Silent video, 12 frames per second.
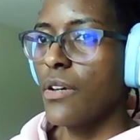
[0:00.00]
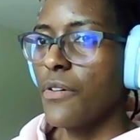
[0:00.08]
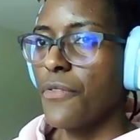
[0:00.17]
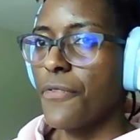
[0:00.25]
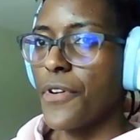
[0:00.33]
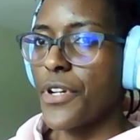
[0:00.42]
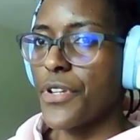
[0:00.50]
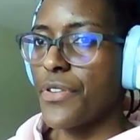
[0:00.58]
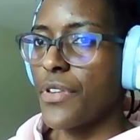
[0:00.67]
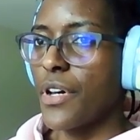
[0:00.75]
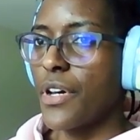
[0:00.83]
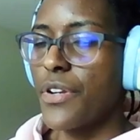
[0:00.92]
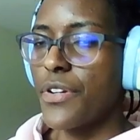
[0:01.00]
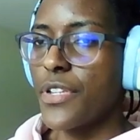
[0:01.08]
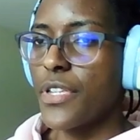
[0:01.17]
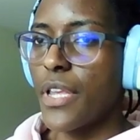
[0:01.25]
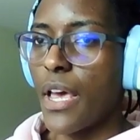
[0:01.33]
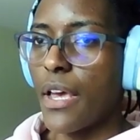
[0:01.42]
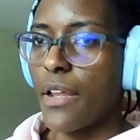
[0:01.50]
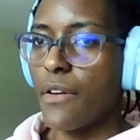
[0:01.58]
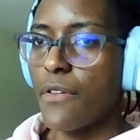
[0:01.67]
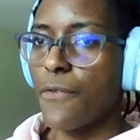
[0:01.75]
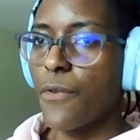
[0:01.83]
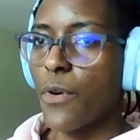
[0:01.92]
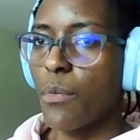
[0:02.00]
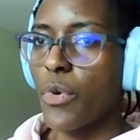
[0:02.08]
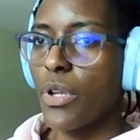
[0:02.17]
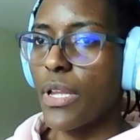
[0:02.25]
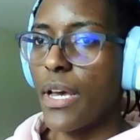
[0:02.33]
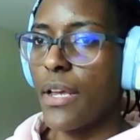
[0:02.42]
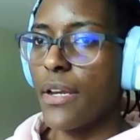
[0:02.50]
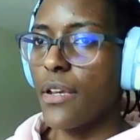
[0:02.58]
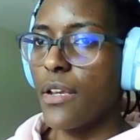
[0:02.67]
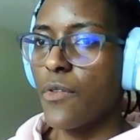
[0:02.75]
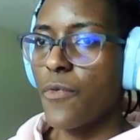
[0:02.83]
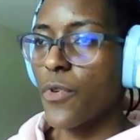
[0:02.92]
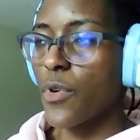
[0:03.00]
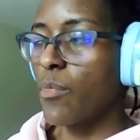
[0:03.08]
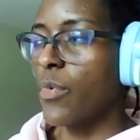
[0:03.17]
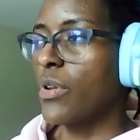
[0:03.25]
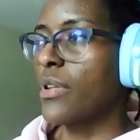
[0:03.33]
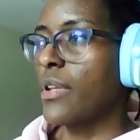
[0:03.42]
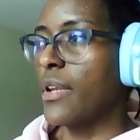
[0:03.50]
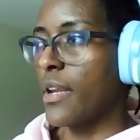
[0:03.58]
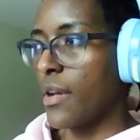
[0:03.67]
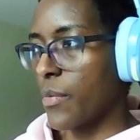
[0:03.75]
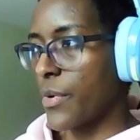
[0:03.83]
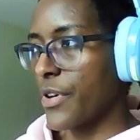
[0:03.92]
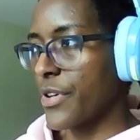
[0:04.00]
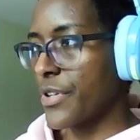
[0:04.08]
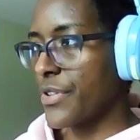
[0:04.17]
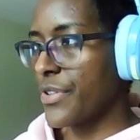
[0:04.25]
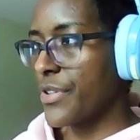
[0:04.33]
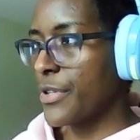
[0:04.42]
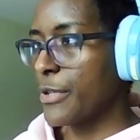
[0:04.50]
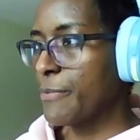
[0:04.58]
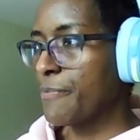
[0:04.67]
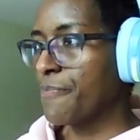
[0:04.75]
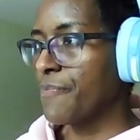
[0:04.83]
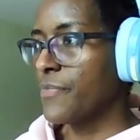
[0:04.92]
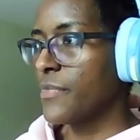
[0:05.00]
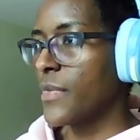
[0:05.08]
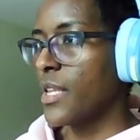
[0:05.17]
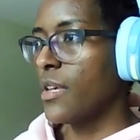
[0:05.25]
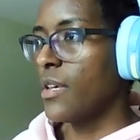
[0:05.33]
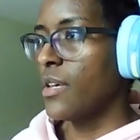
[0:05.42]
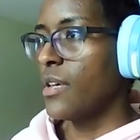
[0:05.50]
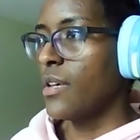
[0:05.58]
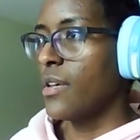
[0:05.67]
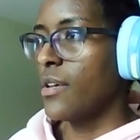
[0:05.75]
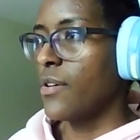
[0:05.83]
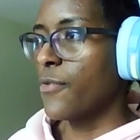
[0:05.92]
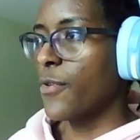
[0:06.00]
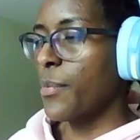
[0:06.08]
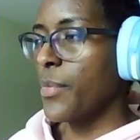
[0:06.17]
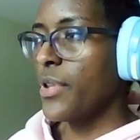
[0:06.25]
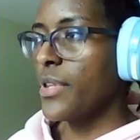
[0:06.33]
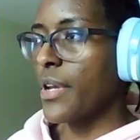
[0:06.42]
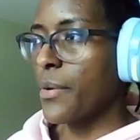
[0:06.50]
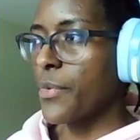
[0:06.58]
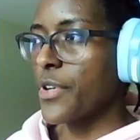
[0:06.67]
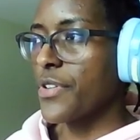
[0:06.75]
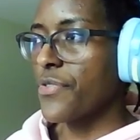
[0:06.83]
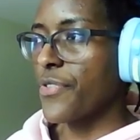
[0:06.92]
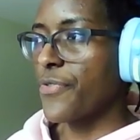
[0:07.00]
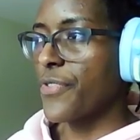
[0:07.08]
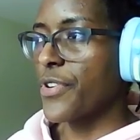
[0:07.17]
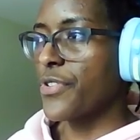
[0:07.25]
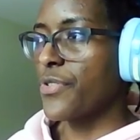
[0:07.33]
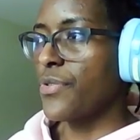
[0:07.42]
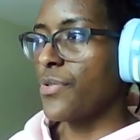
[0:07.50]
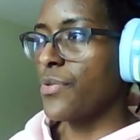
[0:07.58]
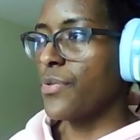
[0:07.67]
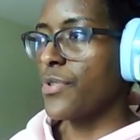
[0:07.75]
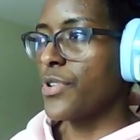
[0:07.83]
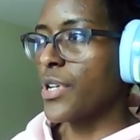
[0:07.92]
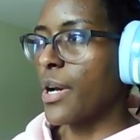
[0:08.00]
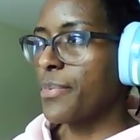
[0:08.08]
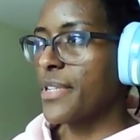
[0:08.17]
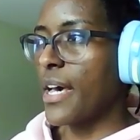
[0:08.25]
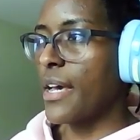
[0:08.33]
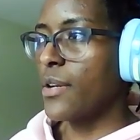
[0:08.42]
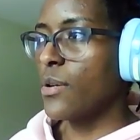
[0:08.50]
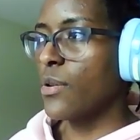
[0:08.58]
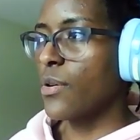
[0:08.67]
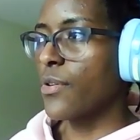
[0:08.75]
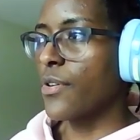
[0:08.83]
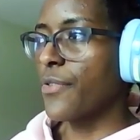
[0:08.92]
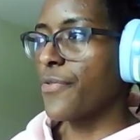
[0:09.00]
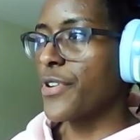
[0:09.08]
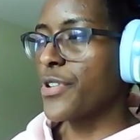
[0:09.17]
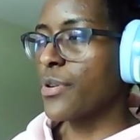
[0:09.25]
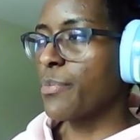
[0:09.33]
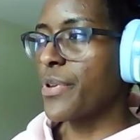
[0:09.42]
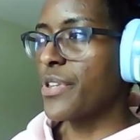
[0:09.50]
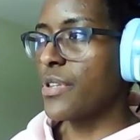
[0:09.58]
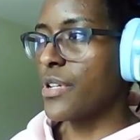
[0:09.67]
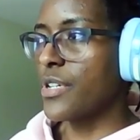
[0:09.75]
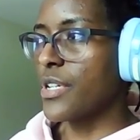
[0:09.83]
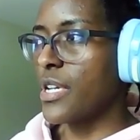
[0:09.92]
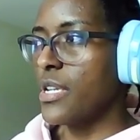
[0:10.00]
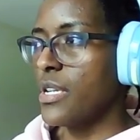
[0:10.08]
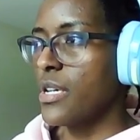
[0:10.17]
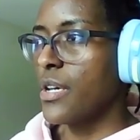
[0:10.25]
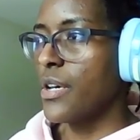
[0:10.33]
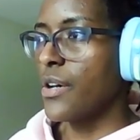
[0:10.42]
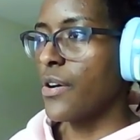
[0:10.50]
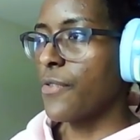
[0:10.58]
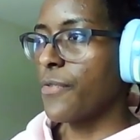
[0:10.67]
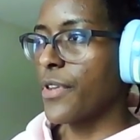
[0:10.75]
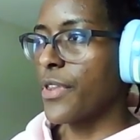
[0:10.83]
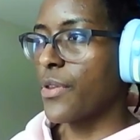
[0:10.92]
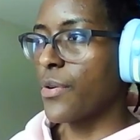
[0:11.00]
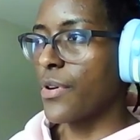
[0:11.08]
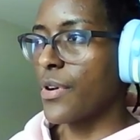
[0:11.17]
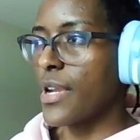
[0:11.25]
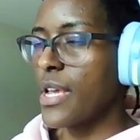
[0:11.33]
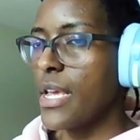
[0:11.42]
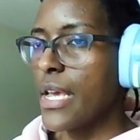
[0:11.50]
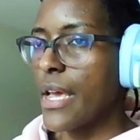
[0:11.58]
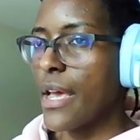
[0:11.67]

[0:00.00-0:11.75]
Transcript: First, understand formal and informal networks. Formal networks refers to job title or official position of authority,